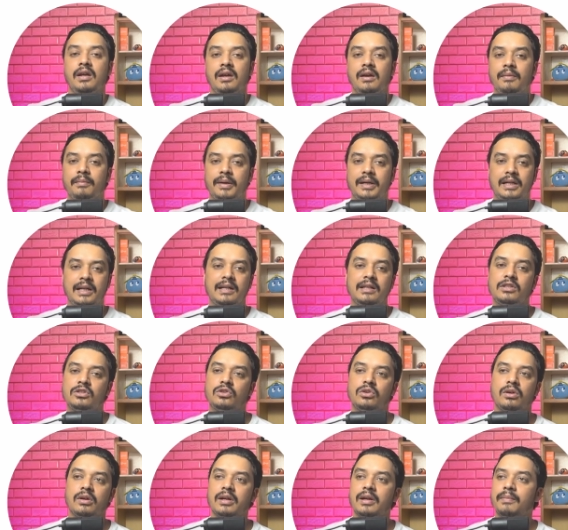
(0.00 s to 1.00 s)
But let's
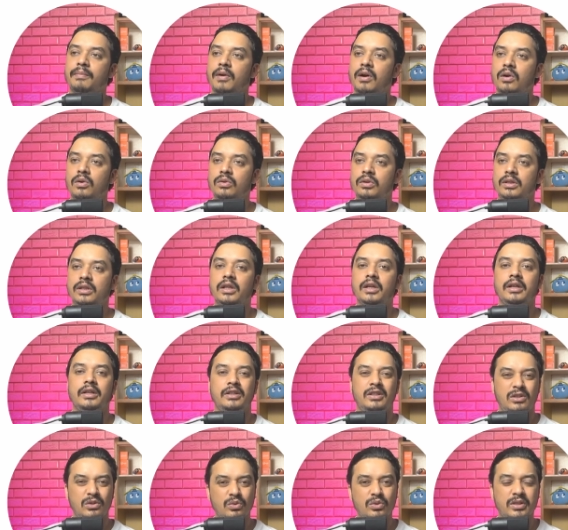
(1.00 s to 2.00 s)
talk about
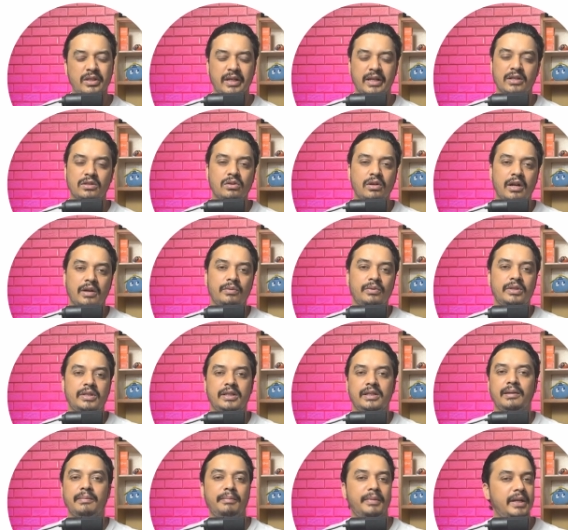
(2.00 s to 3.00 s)
the use case, or I would
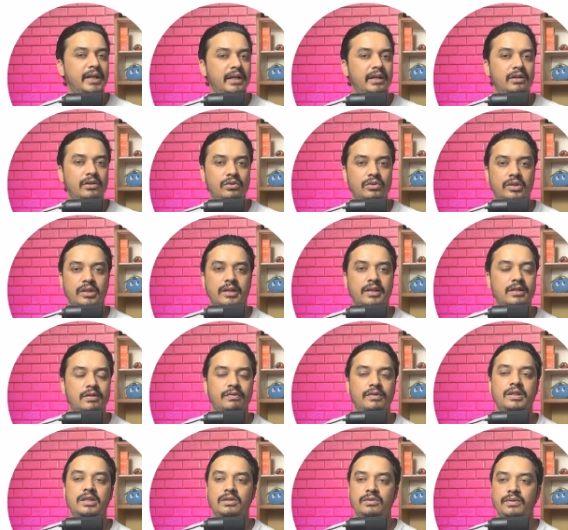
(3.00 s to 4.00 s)
say the mini use case
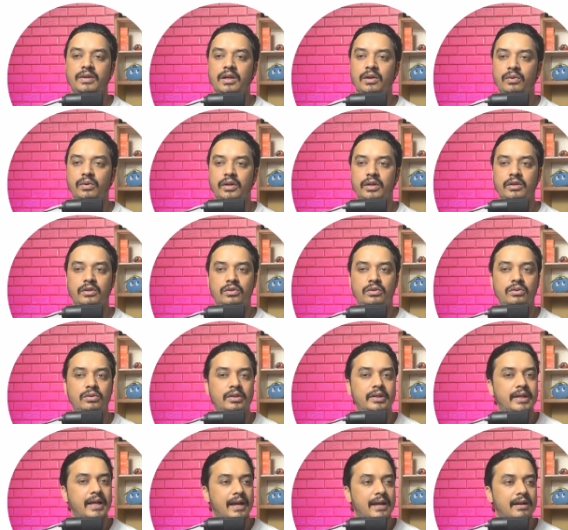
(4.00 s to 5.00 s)
which we are going
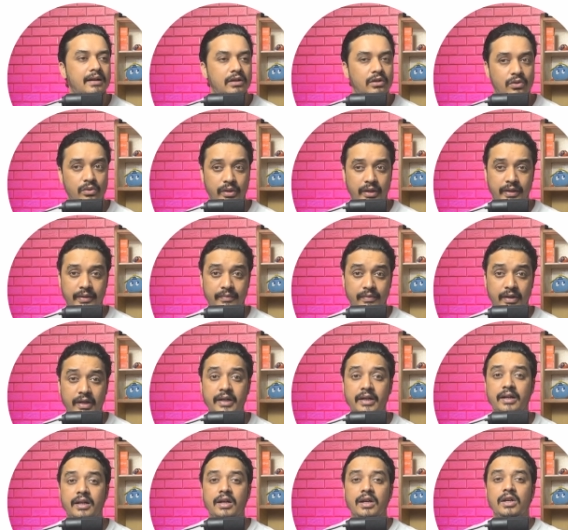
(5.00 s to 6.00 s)
to tackle today,
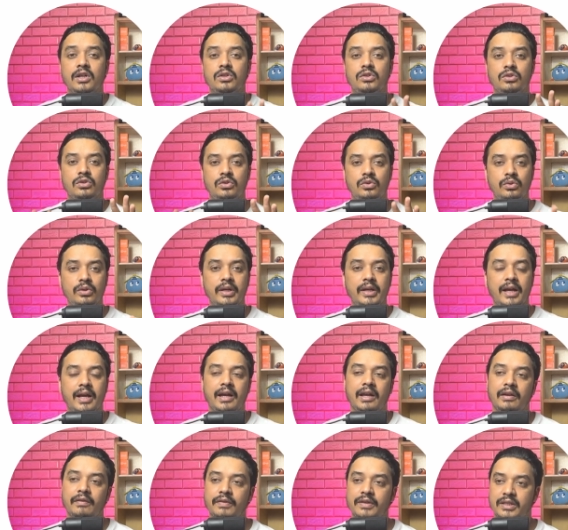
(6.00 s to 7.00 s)
right? So today
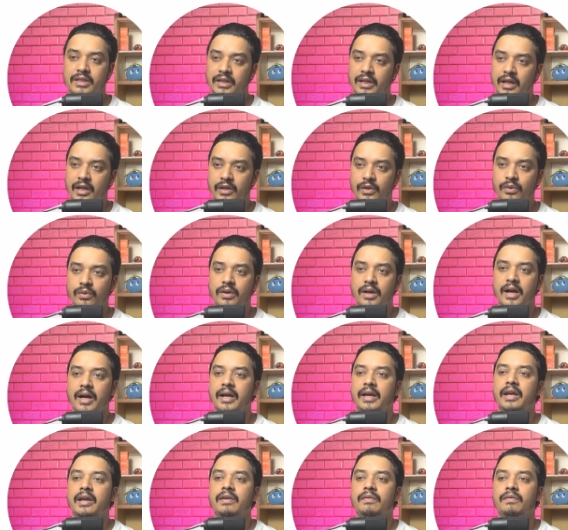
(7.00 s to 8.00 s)
I have a scenario.
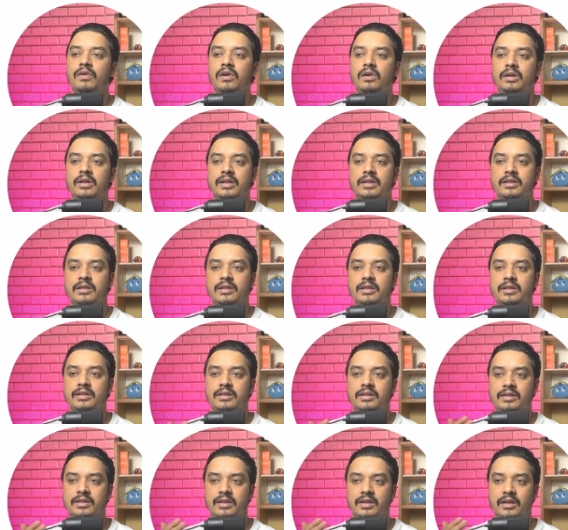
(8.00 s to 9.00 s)
I have got
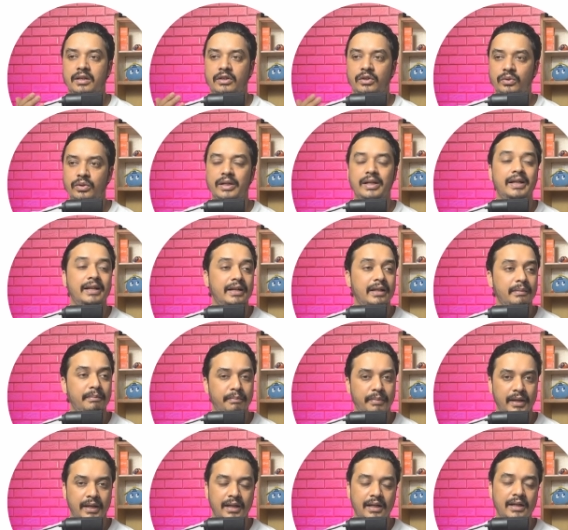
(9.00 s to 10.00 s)
a utility
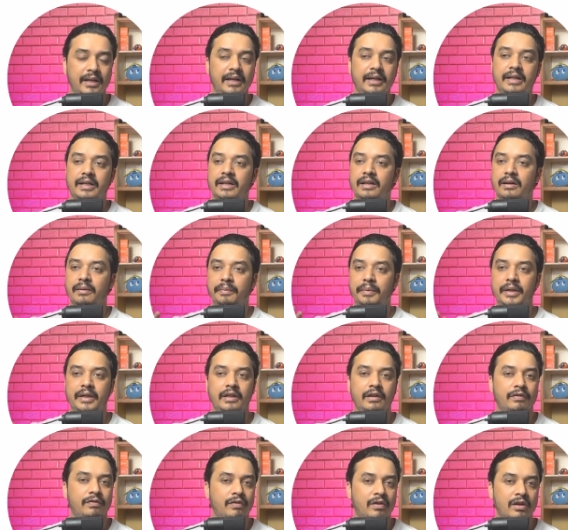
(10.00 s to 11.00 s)
bill, it in a
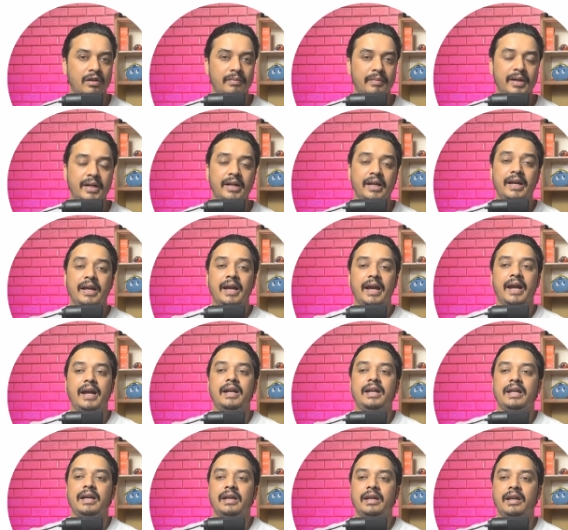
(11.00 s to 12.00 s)
PDF format,
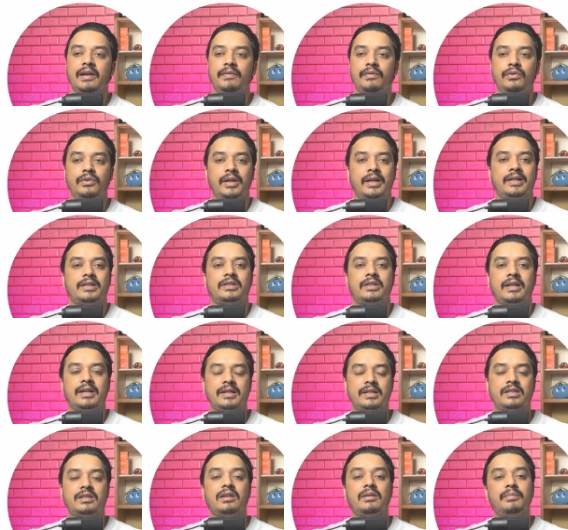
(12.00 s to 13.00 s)
and I have to
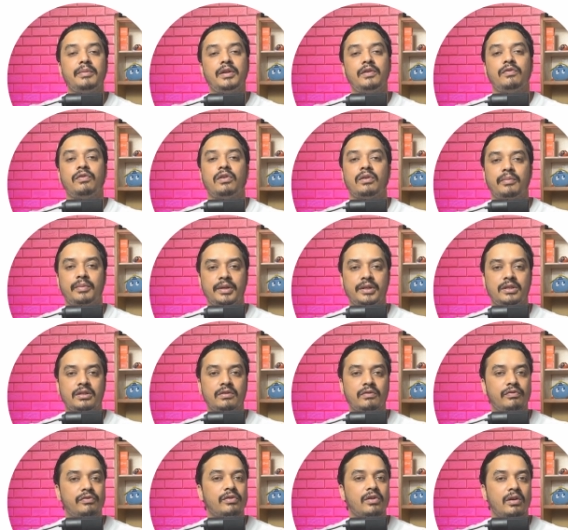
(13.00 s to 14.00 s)
extract some
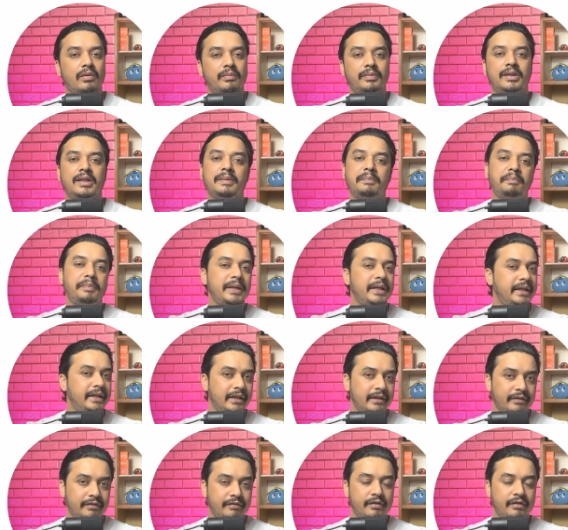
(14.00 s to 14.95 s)
information from the PDF.